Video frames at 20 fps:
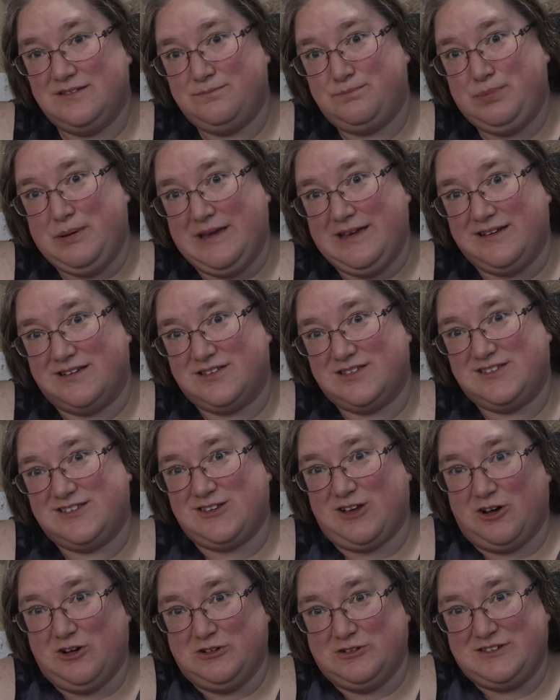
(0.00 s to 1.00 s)
pink
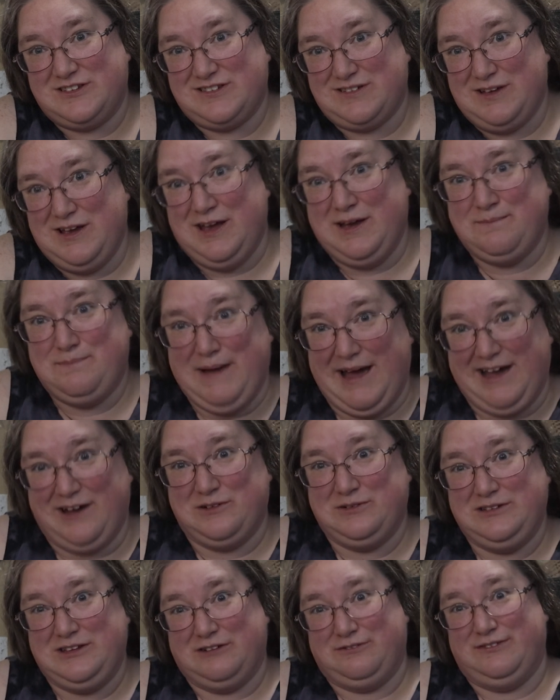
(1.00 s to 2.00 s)
salt
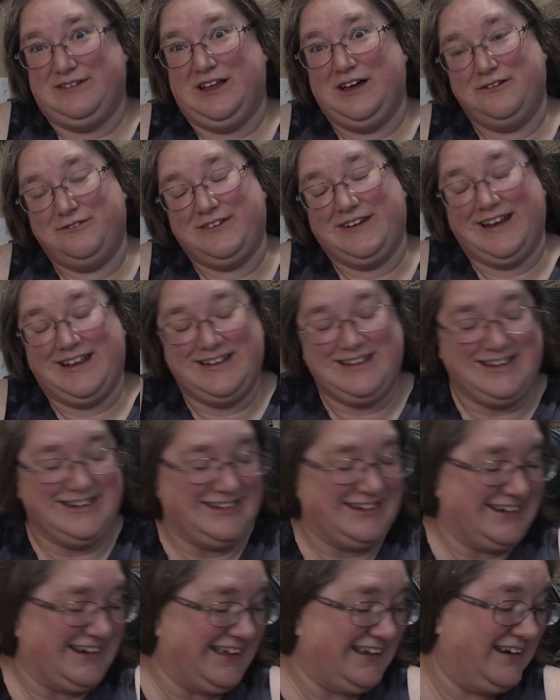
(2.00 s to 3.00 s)
pound of love, and I
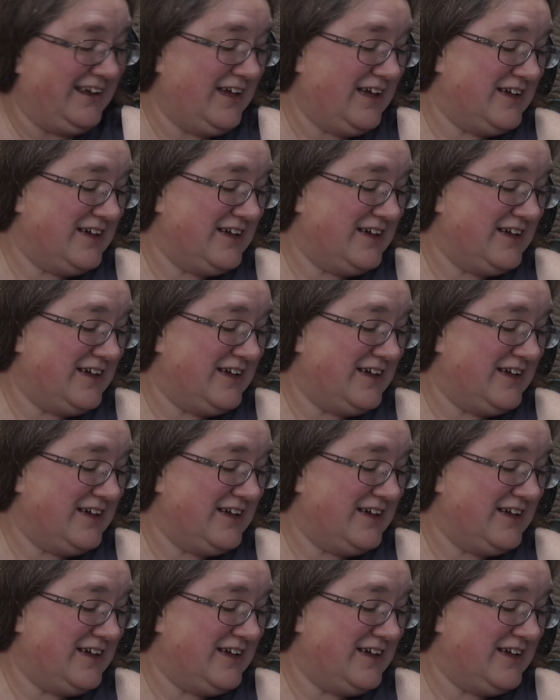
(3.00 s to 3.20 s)
needed it.